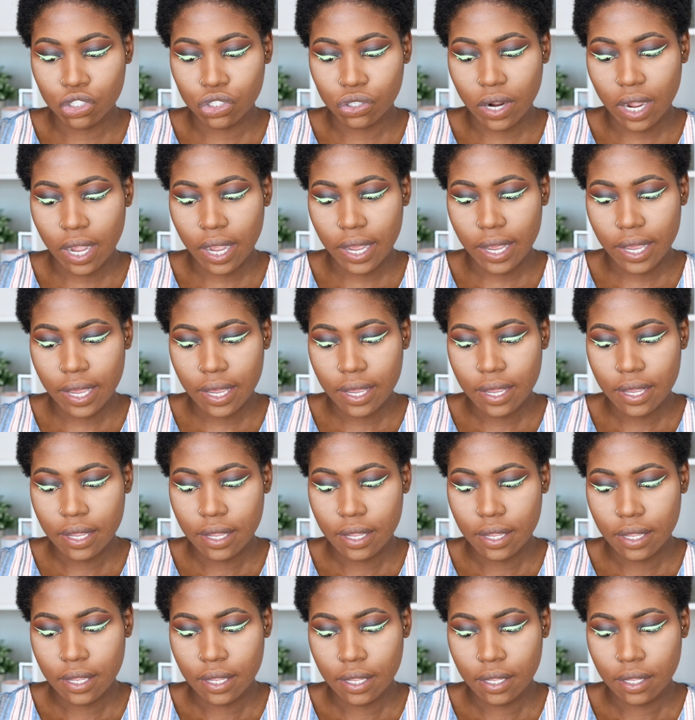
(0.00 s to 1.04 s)
dry.
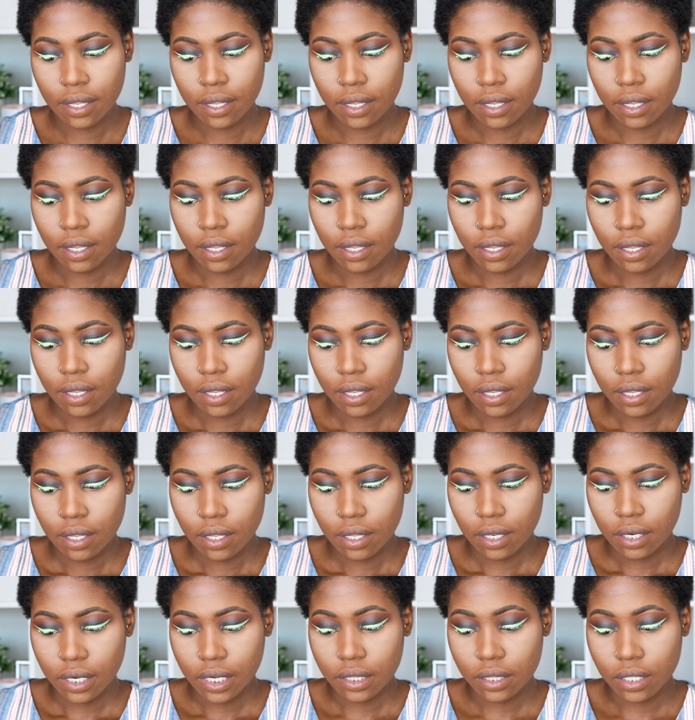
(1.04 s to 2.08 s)

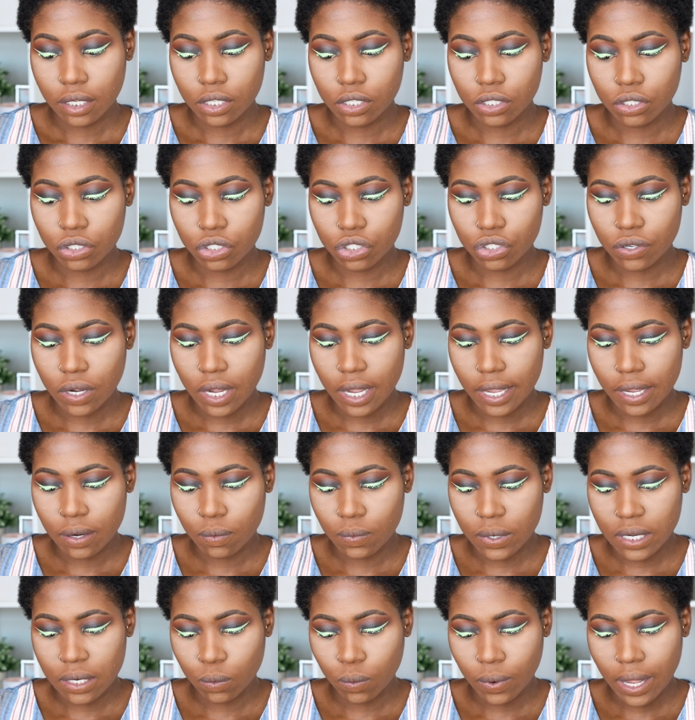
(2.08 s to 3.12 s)
Let the glue dry, and
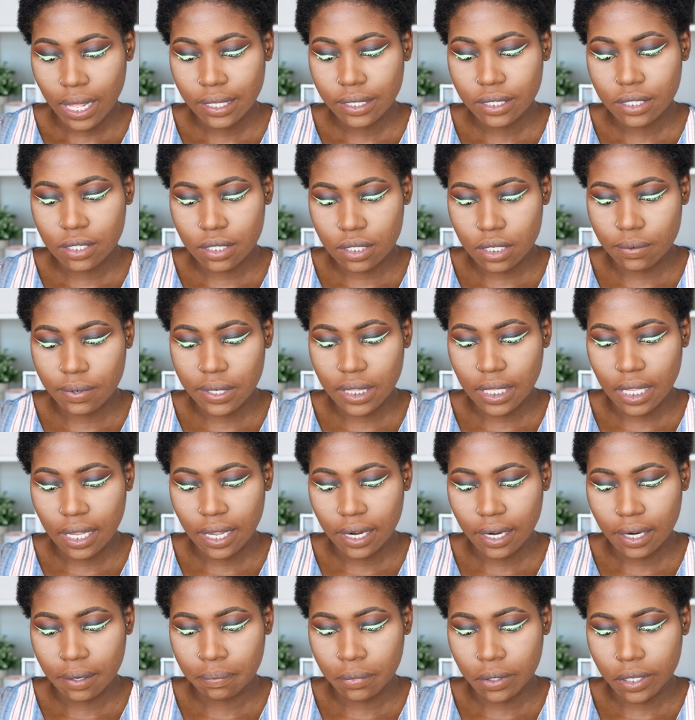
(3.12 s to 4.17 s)
while it's doing
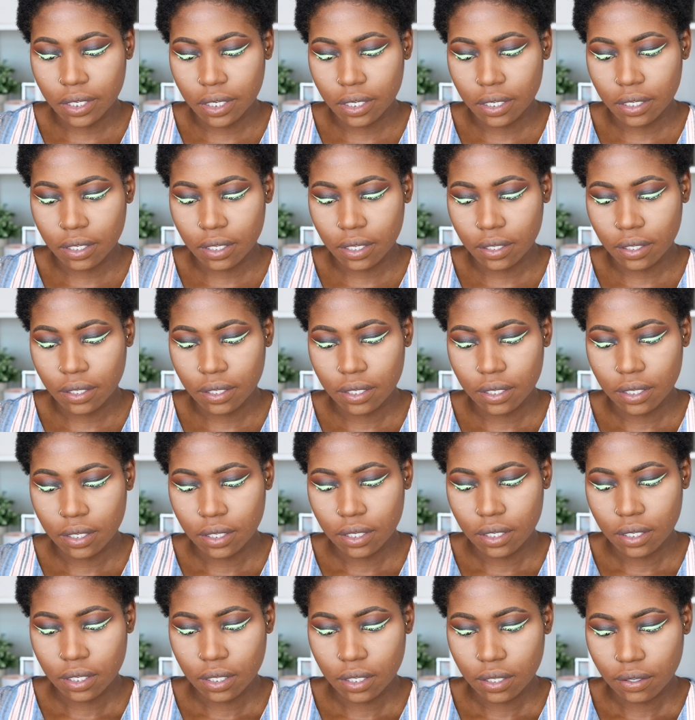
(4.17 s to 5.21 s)
that, I'm gonna
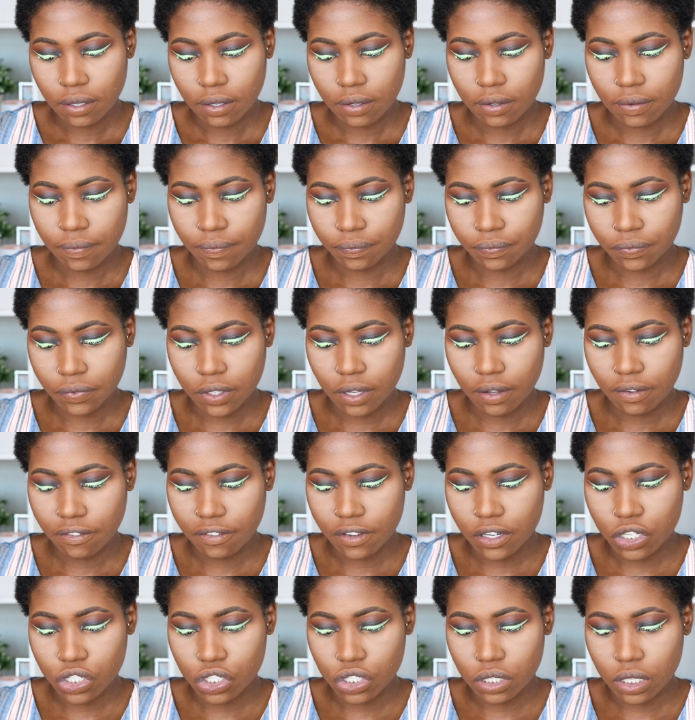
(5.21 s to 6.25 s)

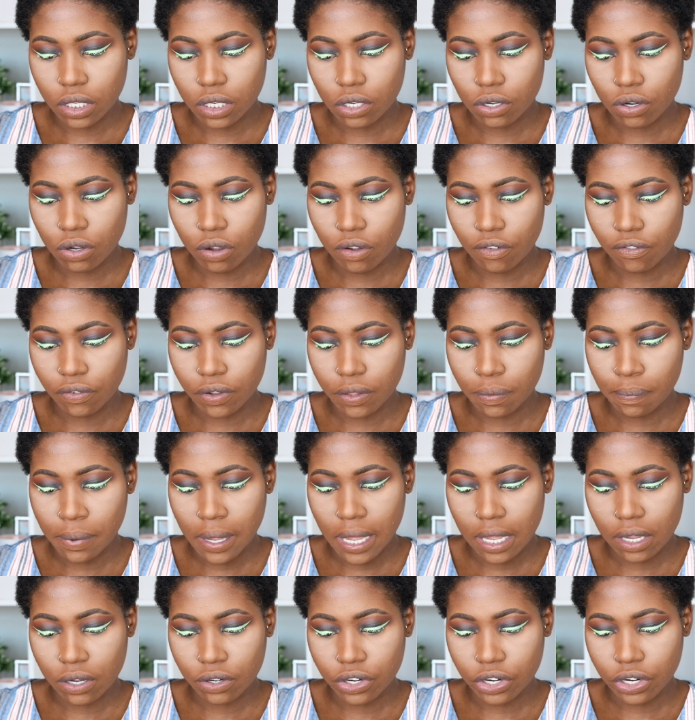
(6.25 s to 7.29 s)
finish the look off with
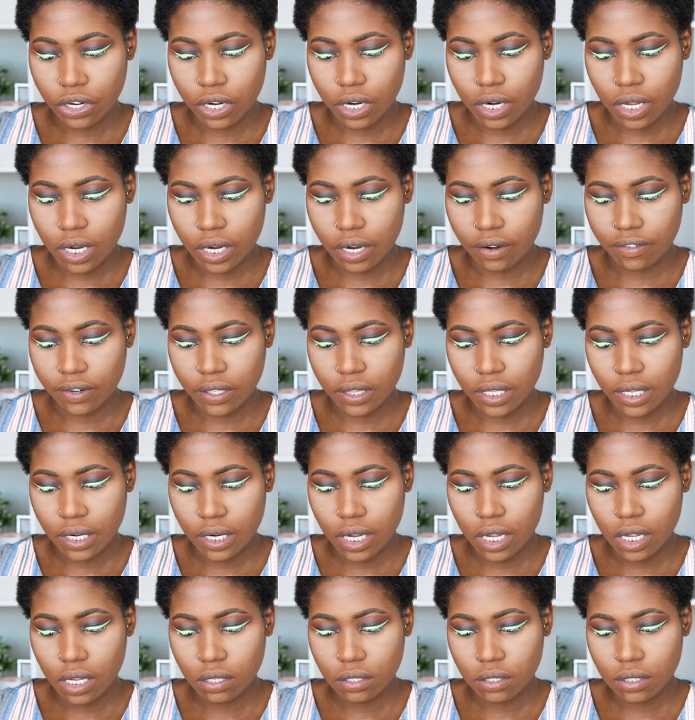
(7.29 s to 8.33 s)
powder and everything
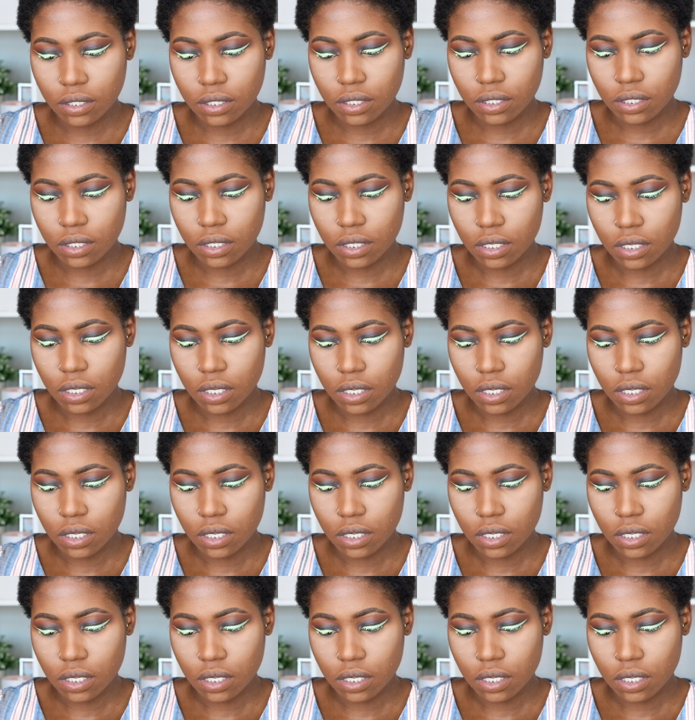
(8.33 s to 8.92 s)
else.